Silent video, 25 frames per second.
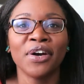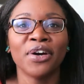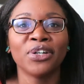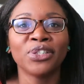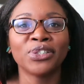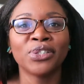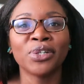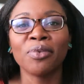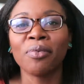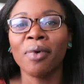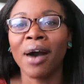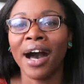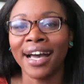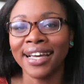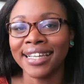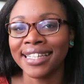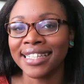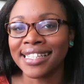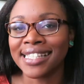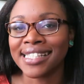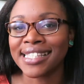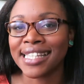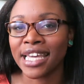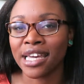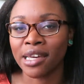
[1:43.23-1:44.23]
so why
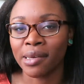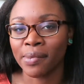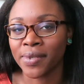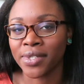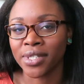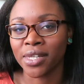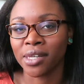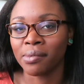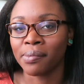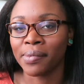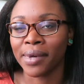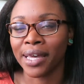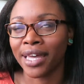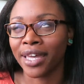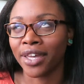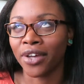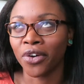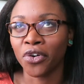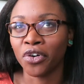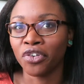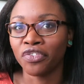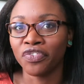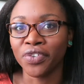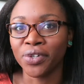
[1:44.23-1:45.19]
is Amazon buying Whole